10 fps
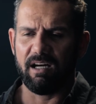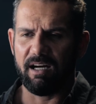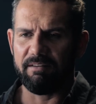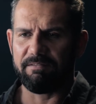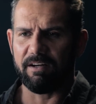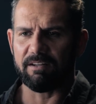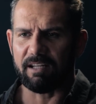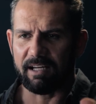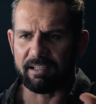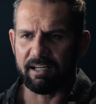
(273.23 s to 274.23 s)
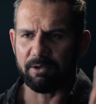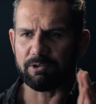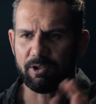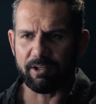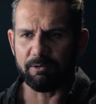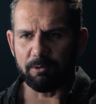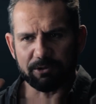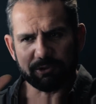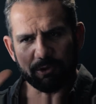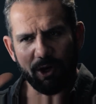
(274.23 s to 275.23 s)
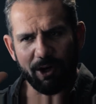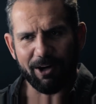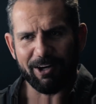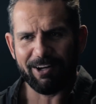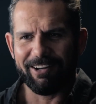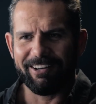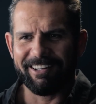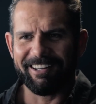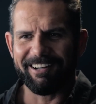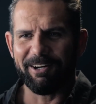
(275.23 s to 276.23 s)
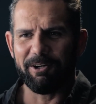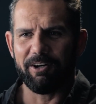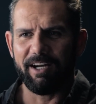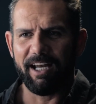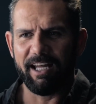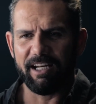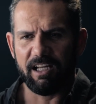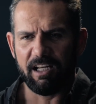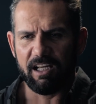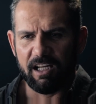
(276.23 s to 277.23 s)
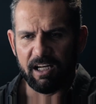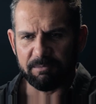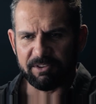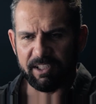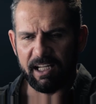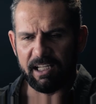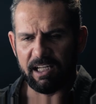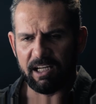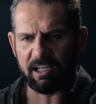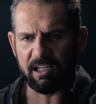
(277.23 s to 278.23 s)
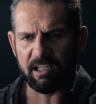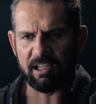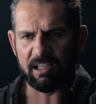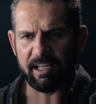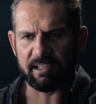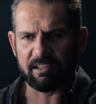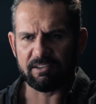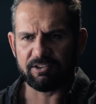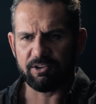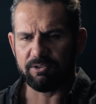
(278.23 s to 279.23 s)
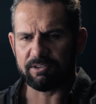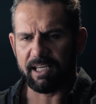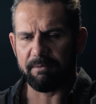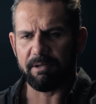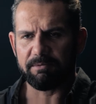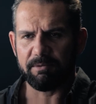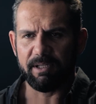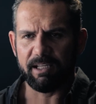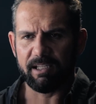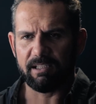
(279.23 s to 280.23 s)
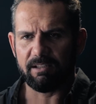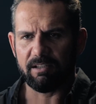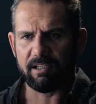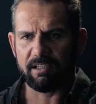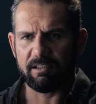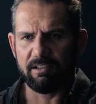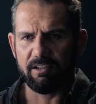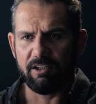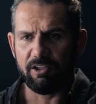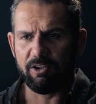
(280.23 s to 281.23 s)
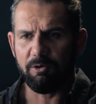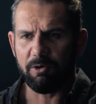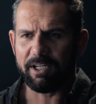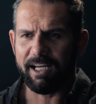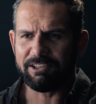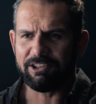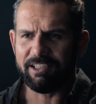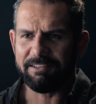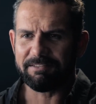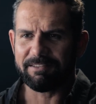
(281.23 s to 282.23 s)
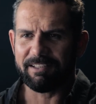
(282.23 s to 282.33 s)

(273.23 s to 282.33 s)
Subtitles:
I felt like I was looking through a straw, you know. And I'm standing there, and like the students came up to me and they're like, "Are you okay, Chief?"